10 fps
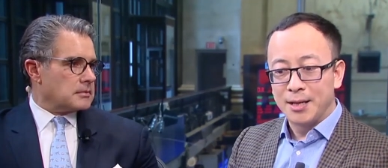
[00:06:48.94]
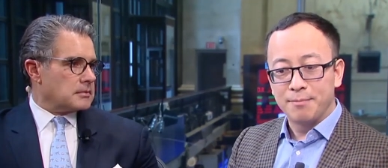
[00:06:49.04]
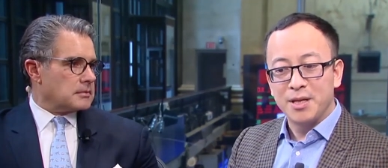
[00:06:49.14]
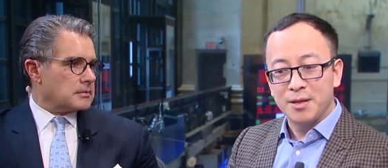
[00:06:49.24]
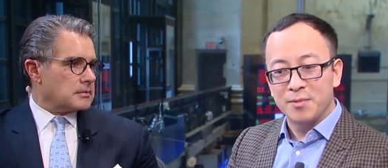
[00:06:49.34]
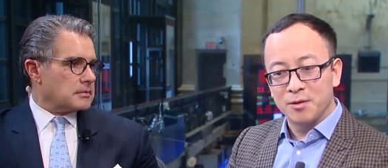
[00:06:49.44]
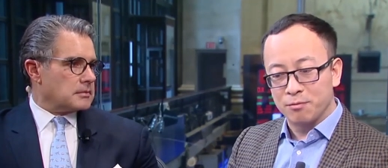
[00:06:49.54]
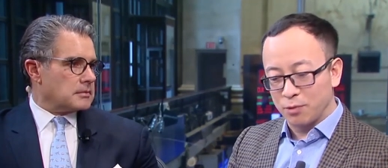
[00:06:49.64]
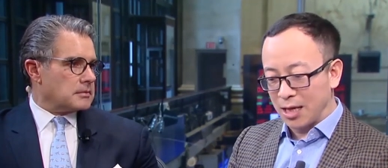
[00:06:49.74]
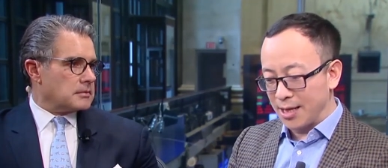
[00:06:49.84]

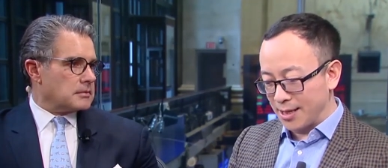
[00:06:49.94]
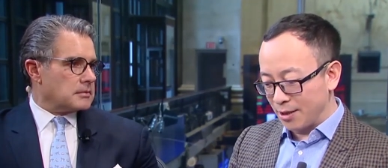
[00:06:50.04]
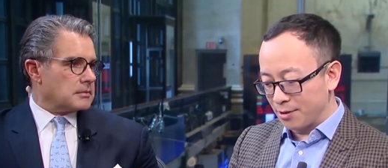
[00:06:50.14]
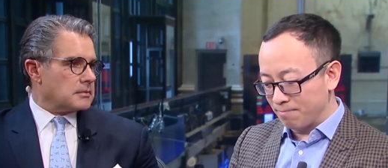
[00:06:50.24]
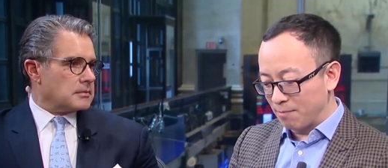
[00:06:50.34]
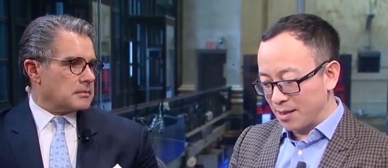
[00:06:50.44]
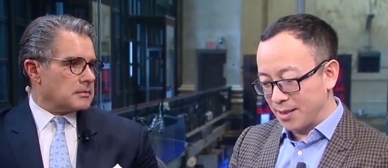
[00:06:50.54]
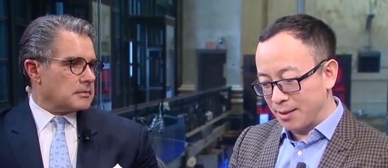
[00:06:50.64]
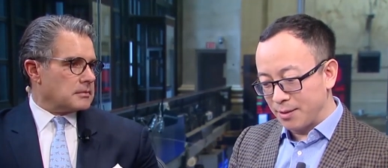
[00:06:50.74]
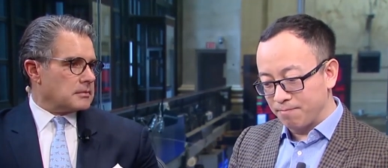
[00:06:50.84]
Speaker 1: minimum uh,
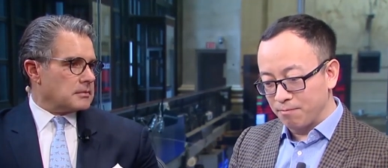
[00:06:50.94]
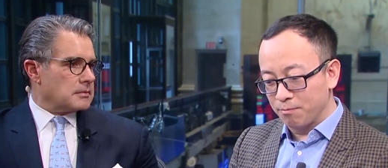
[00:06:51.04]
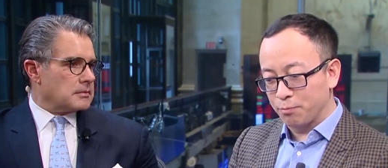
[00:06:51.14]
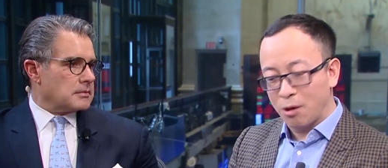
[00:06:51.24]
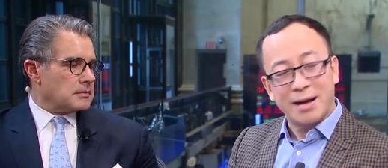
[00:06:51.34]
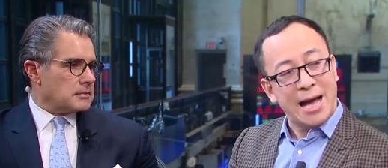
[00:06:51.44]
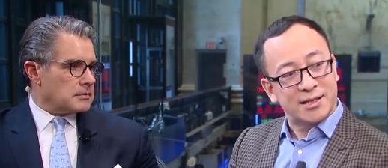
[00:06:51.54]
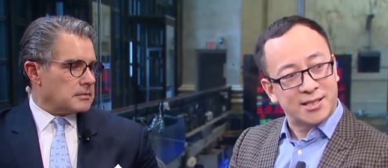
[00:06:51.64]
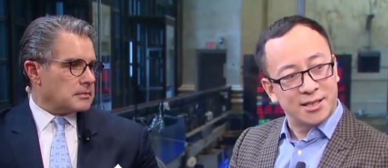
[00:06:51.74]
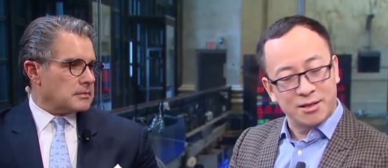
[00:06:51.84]
uh,
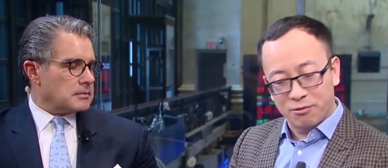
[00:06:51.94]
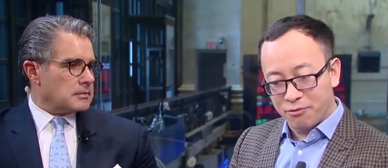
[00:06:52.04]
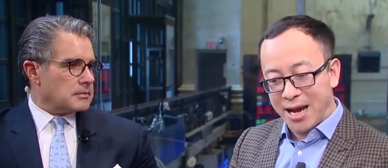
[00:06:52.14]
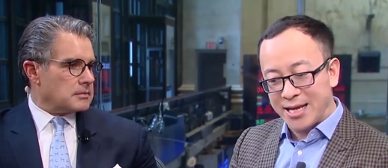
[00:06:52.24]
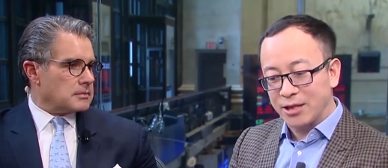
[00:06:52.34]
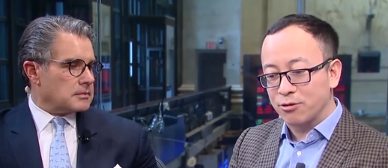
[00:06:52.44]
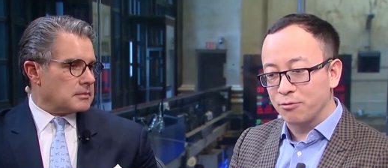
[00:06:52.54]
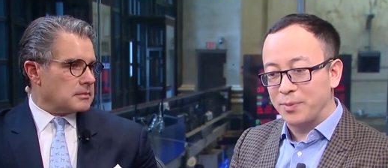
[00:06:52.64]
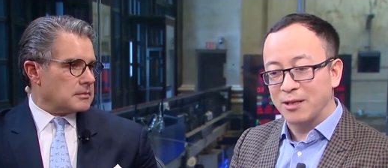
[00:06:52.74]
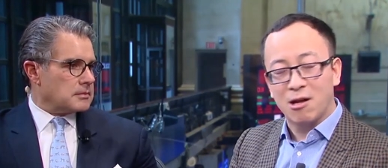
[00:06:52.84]
product uh, ready to
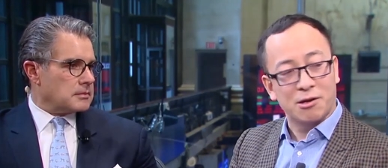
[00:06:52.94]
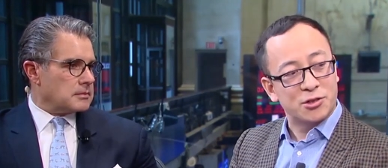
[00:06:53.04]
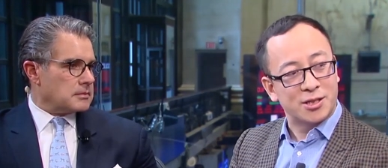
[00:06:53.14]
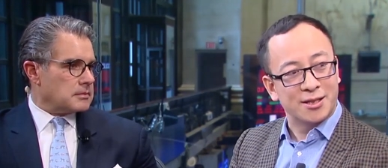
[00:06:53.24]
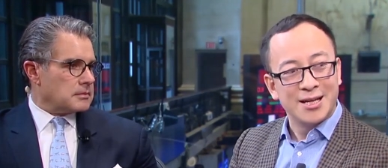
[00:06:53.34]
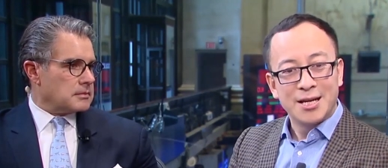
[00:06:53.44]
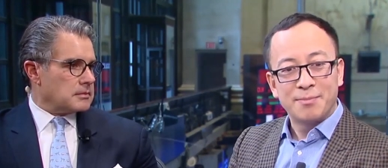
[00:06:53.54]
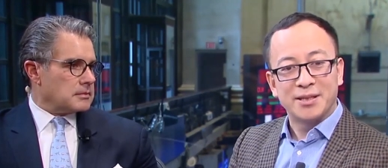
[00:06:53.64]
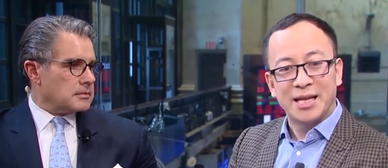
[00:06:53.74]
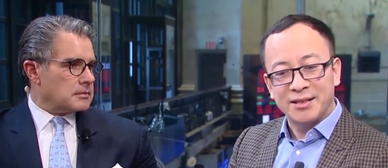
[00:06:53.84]
be launched,
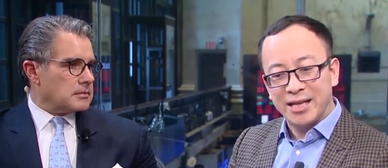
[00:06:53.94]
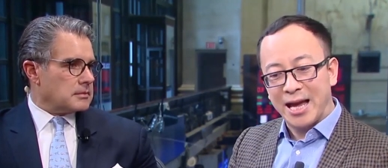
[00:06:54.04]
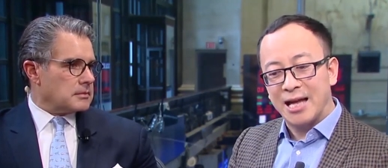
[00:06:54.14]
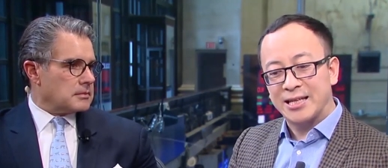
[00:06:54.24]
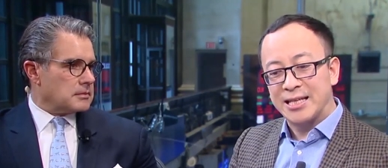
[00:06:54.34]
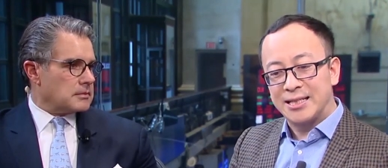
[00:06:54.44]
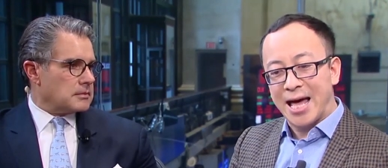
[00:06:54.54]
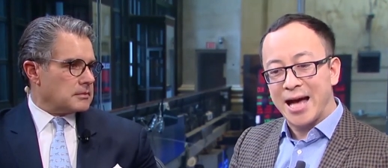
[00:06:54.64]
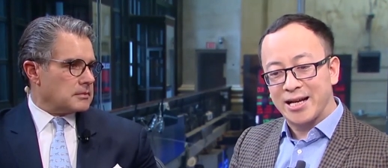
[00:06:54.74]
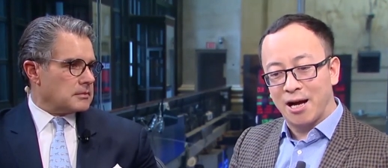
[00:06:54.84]
but then they are in
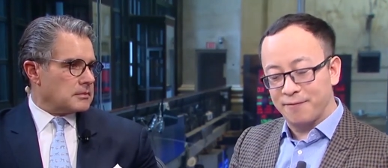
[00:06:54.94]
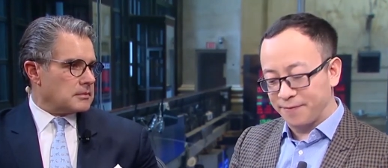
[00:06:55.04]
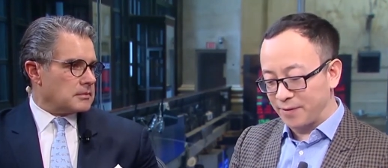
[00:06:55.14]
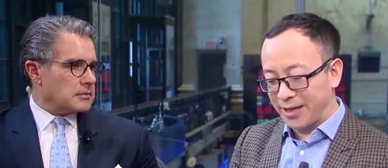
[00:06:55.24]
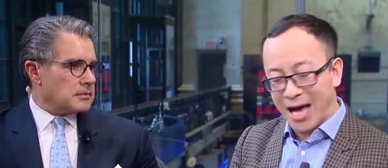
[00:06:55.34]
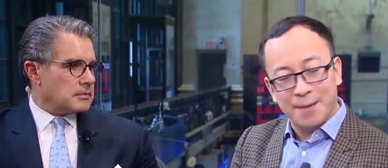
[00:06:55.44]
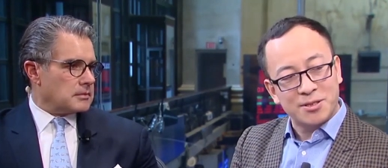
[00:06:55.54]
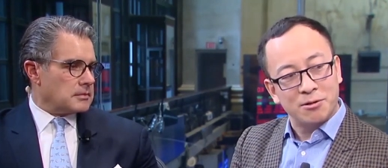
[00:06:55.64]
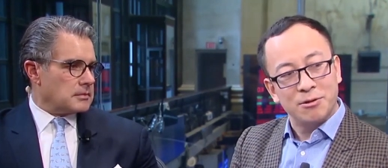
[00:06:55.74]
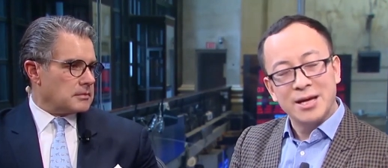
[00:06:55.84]
lack of uh,
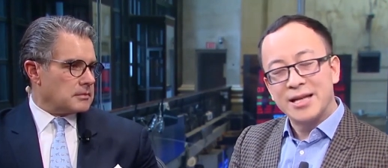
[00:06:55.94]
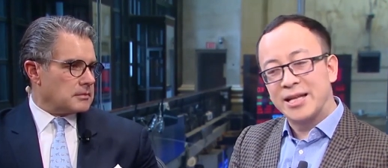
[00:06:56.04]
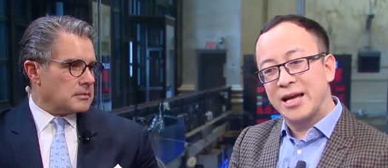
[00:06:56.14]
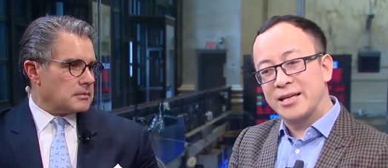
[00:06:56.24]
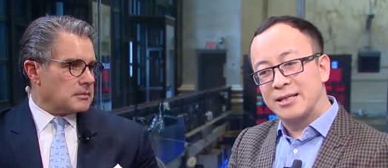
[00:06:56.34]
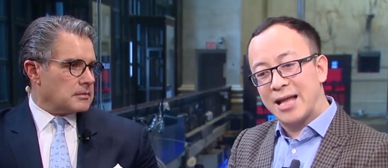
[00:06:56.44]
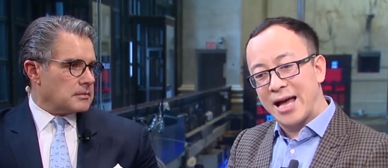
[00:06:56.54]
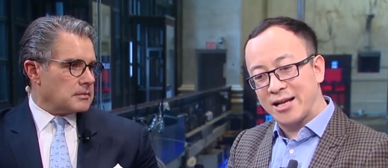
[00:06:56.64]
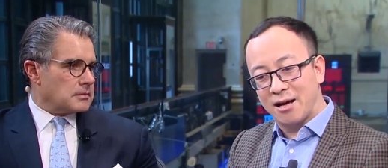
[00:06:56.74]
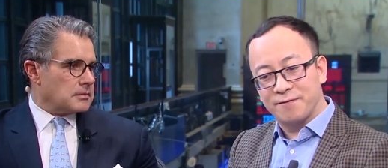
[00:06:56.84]
capital, they are in
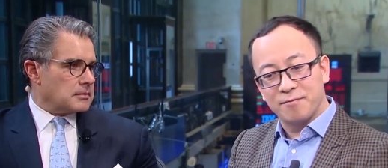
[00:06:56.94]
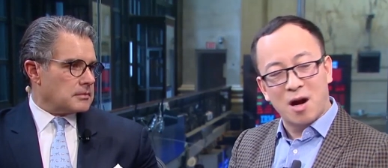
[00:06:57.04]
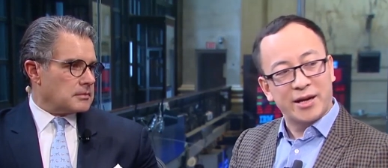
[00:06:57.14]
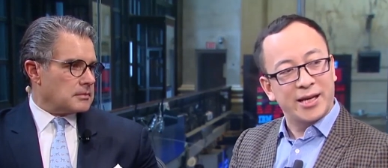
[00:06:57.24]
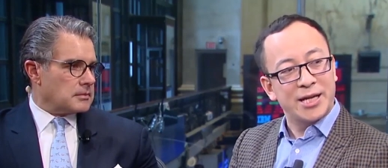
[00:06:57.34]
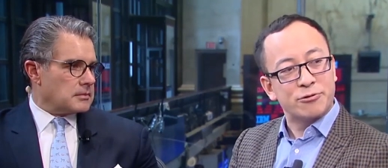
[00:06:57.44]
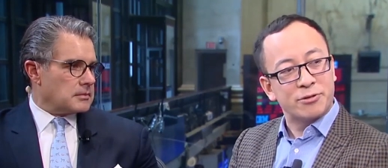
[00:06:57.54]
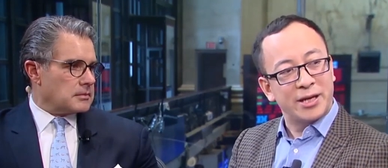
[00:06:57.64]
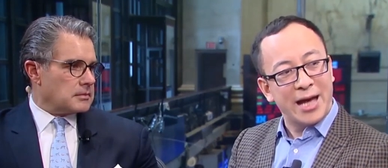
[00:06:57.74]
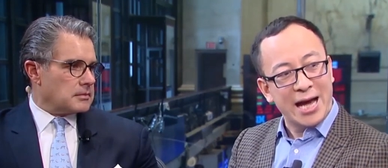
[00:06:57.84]
lack of market
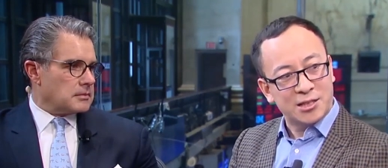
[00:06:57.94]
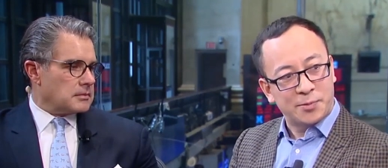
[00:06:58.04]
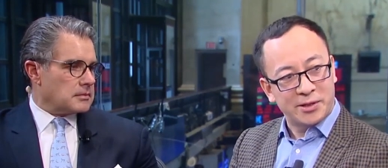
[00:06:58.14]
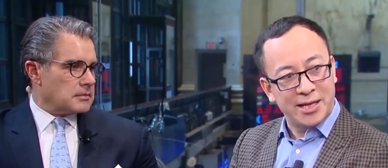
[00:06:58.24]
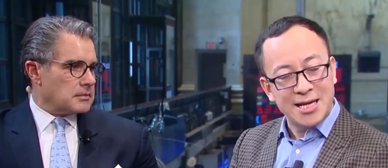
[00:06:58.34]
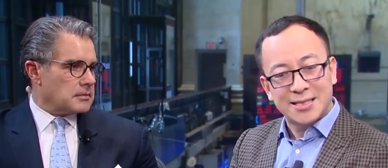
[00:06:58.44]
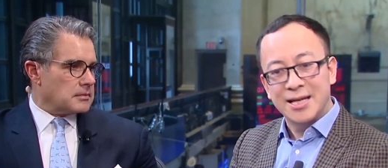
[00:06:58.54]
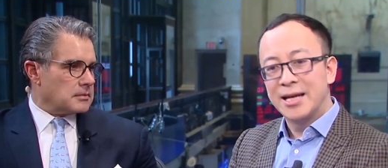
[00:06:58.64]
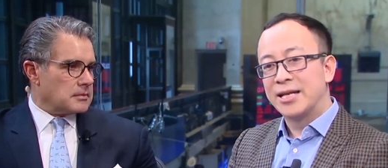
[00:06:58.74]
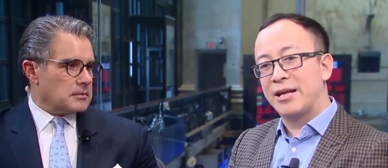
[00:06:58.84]
entry expertise,
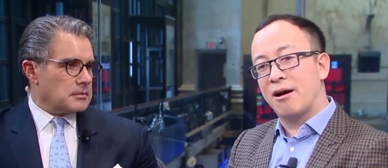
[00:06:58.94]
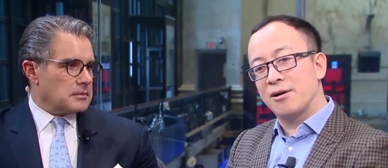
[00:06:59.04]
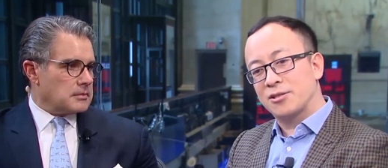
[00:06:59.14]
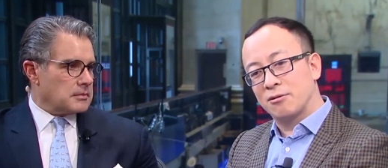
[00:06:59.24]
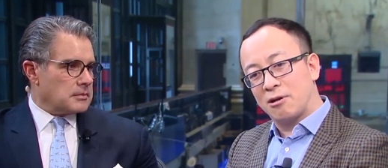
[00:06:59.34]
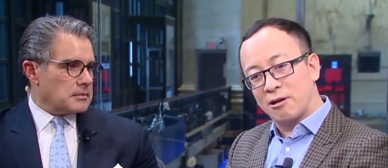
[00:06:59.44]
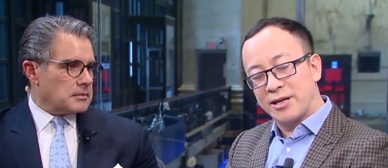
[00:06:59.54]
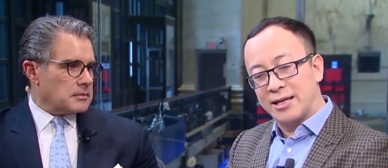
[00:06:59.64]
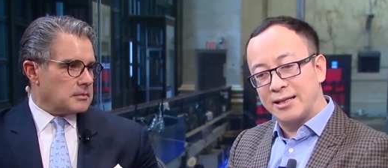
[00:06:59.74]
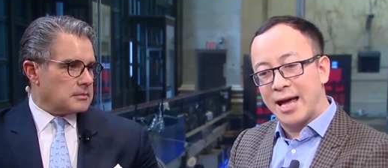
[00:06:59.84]
they also are
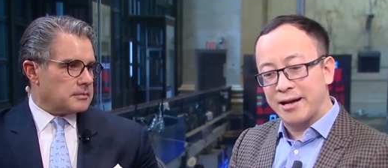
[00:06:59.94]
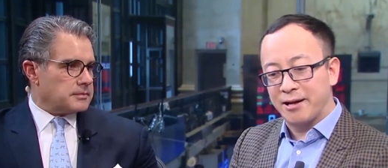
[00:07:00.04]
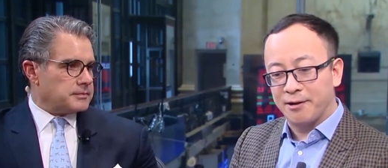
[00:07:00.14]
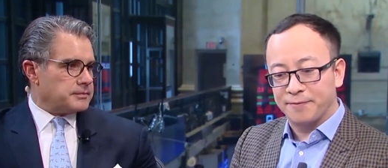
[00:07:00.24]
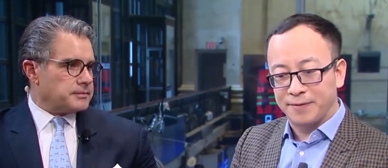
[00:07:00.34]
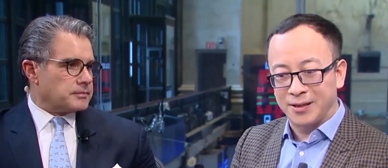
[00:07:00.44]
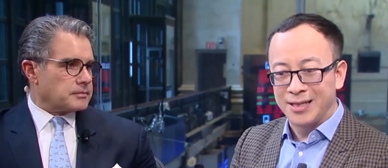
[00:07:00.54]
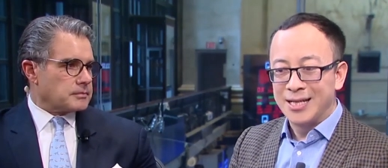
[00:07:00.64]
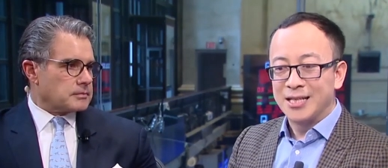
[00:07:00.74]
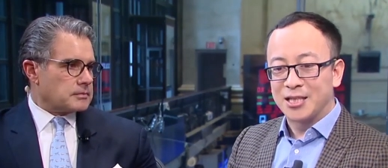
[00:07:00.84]
in lack of uh,
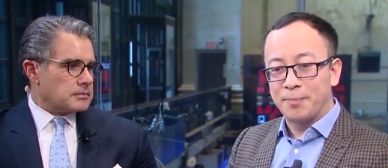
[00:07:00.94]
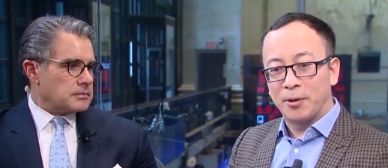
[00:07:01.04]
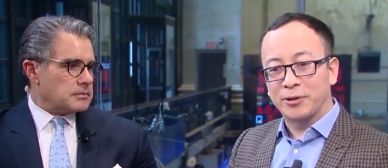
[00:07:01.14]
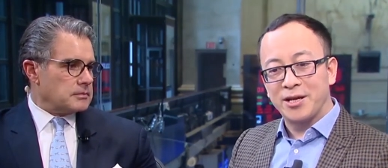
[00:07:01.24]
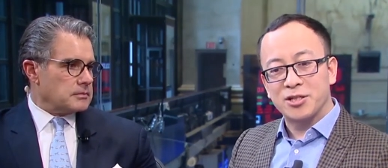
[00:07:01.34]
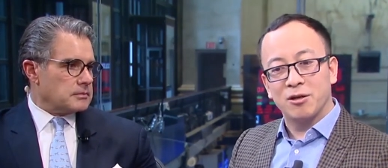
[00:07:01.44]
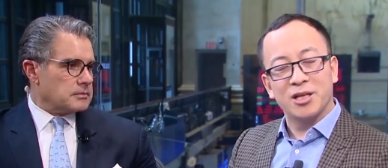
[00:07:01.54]
the potential